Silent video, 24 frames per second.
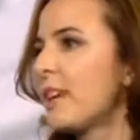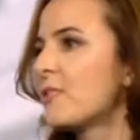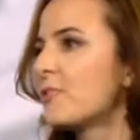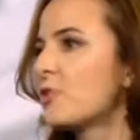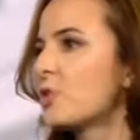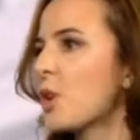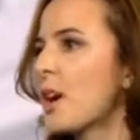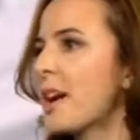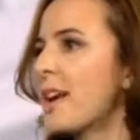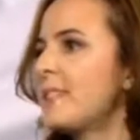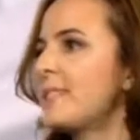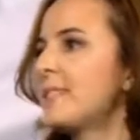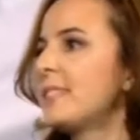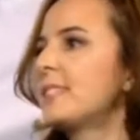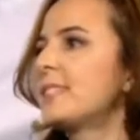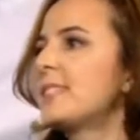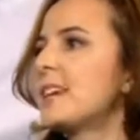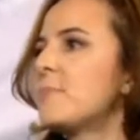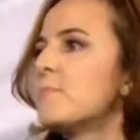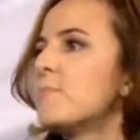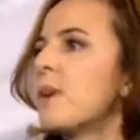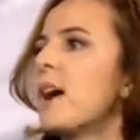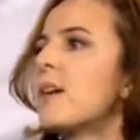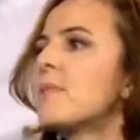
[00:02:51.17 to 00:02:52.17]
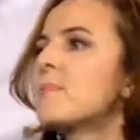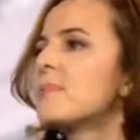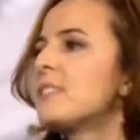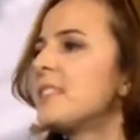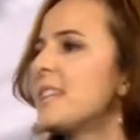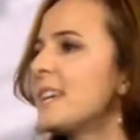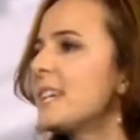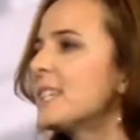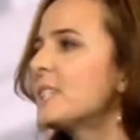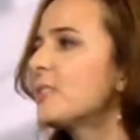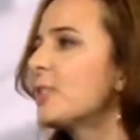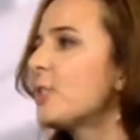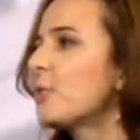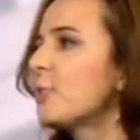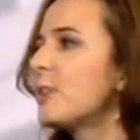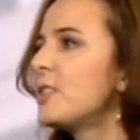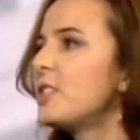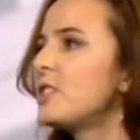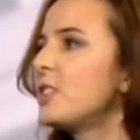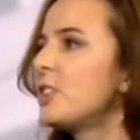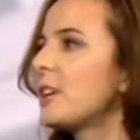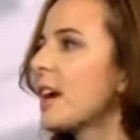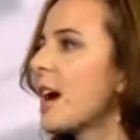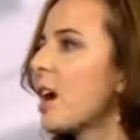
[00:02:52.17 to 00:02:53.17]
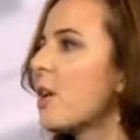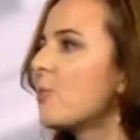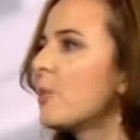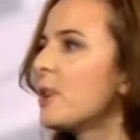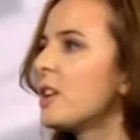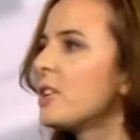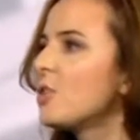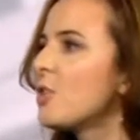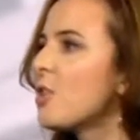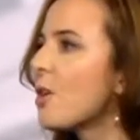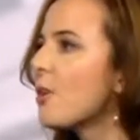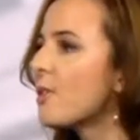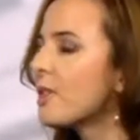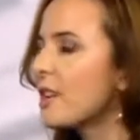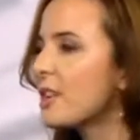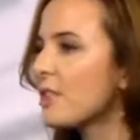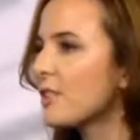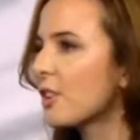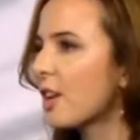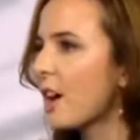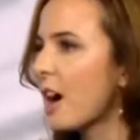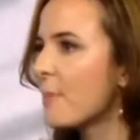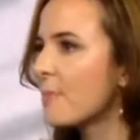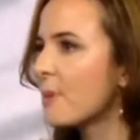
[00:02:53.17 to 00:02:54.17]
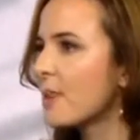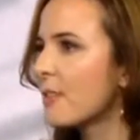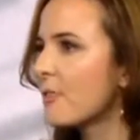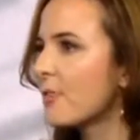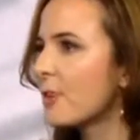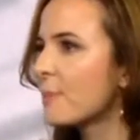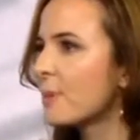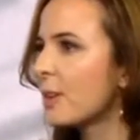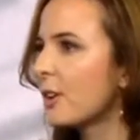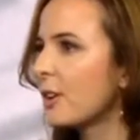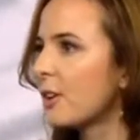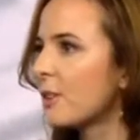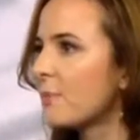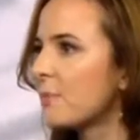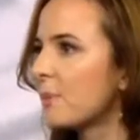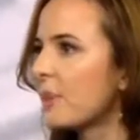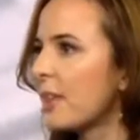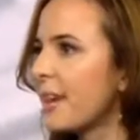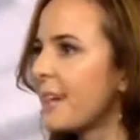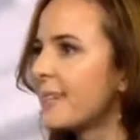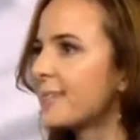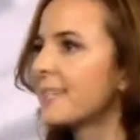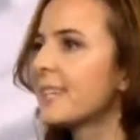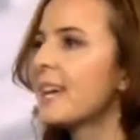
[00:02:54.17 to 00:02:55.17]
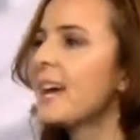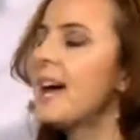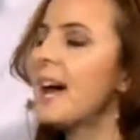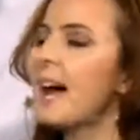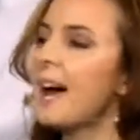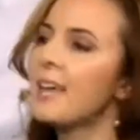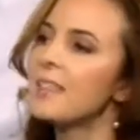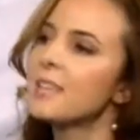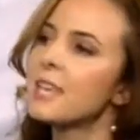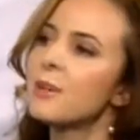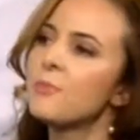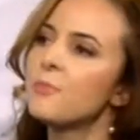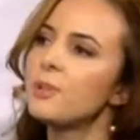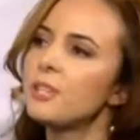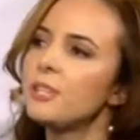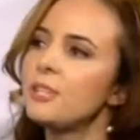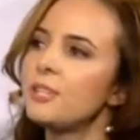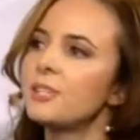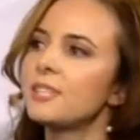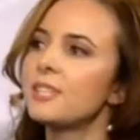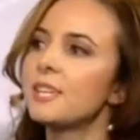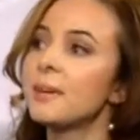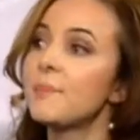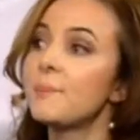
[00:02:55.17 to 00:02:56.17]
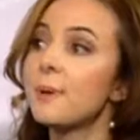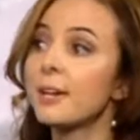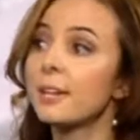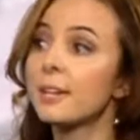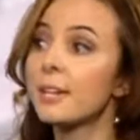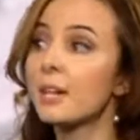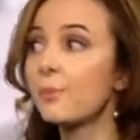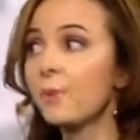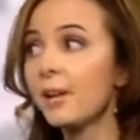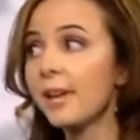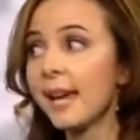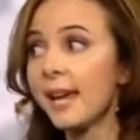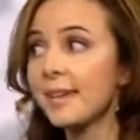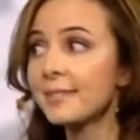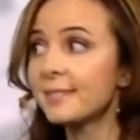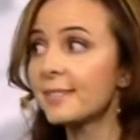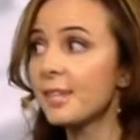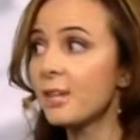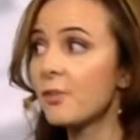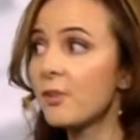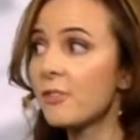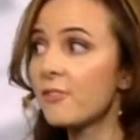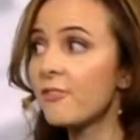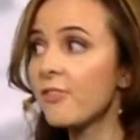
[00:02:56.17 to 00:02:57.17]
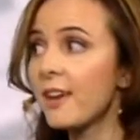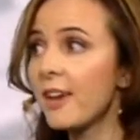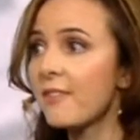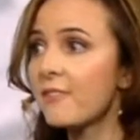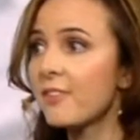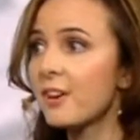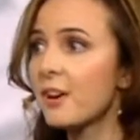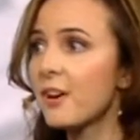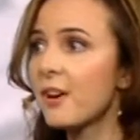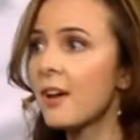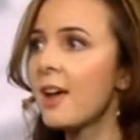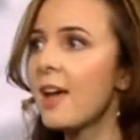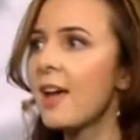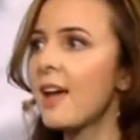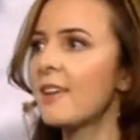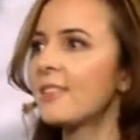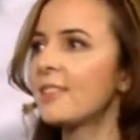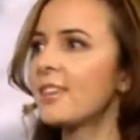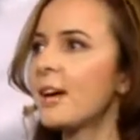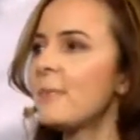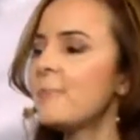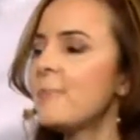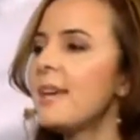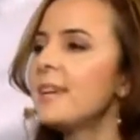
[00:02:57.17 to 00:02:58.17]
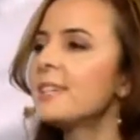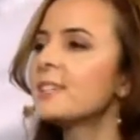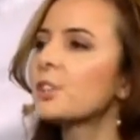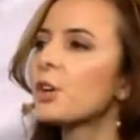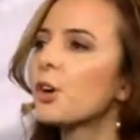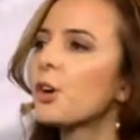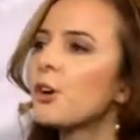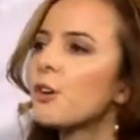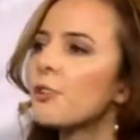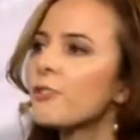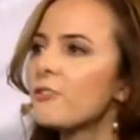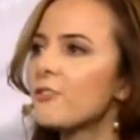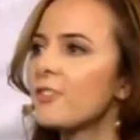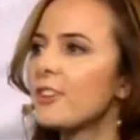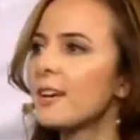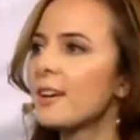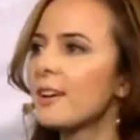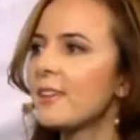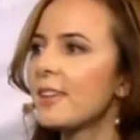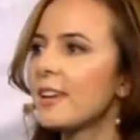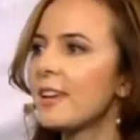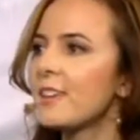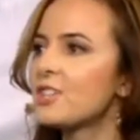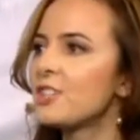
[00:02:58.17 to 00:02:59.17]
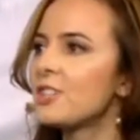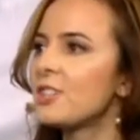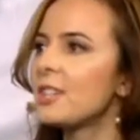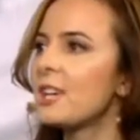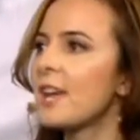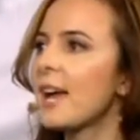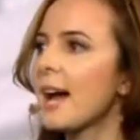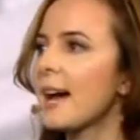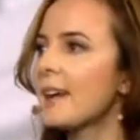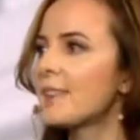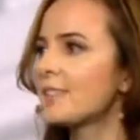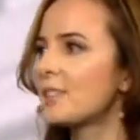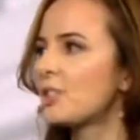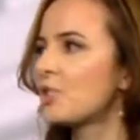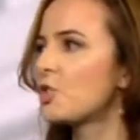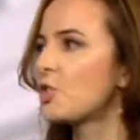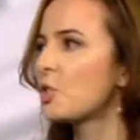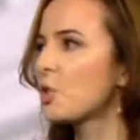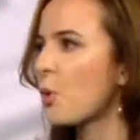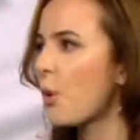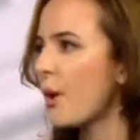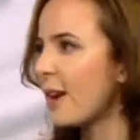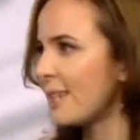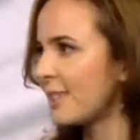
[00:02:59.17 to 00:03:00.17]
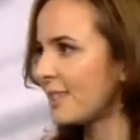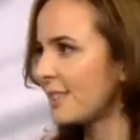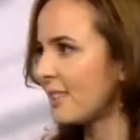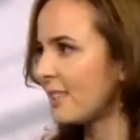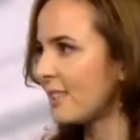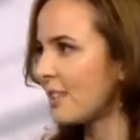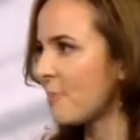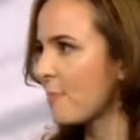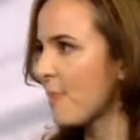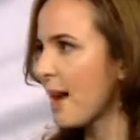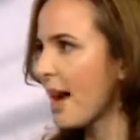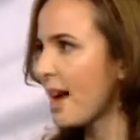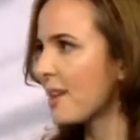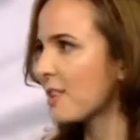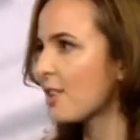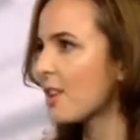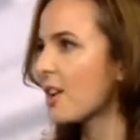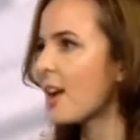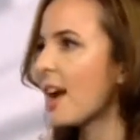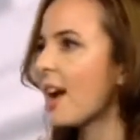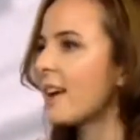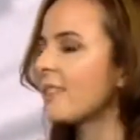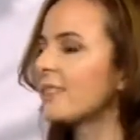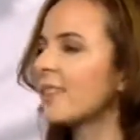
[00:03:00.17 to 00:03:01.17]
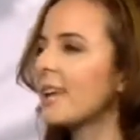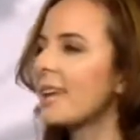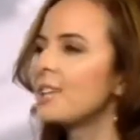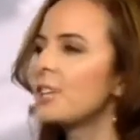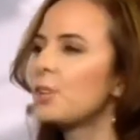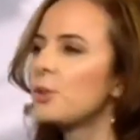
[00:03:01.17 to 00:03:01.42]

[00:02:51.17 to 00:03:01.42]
of trying to say, Mom, thanks for reaching right. out. We know that you're coming from a good place. And then when you say, But can we ask you a favor? That makes right. her feel like she has a choice in the matter mm -hmm. and like